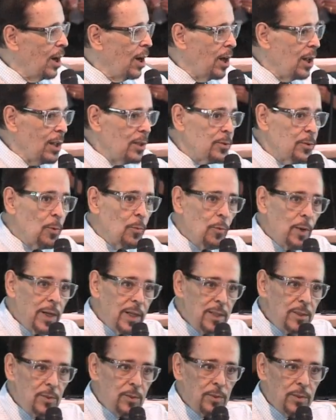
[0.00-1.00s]
all the
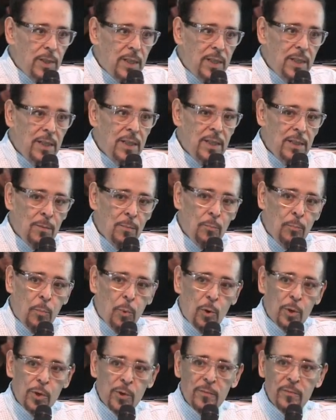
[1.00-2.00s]
way to the
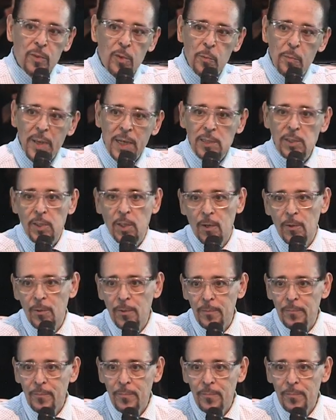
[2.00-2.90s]
border of New Mexico.